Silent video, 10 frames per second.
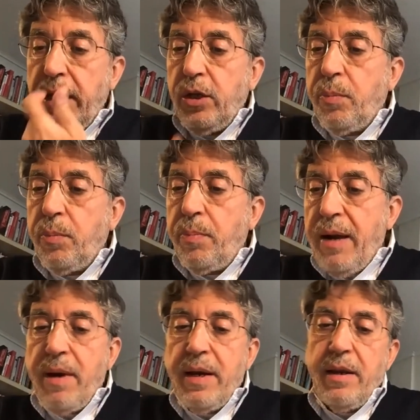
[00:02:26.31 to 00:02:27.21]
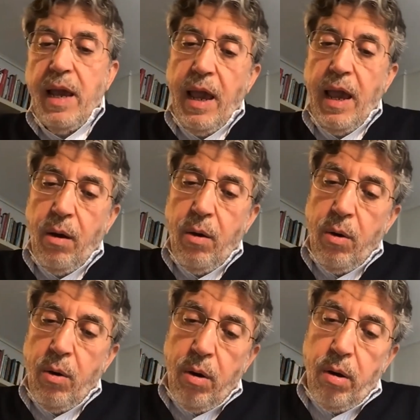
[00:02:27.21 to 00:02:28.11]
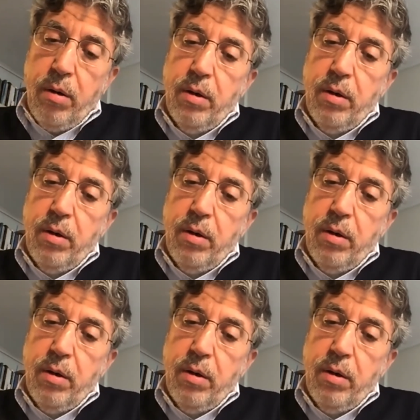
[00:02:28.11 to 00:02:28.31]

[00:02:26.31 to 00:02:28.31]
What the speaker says: to permanent or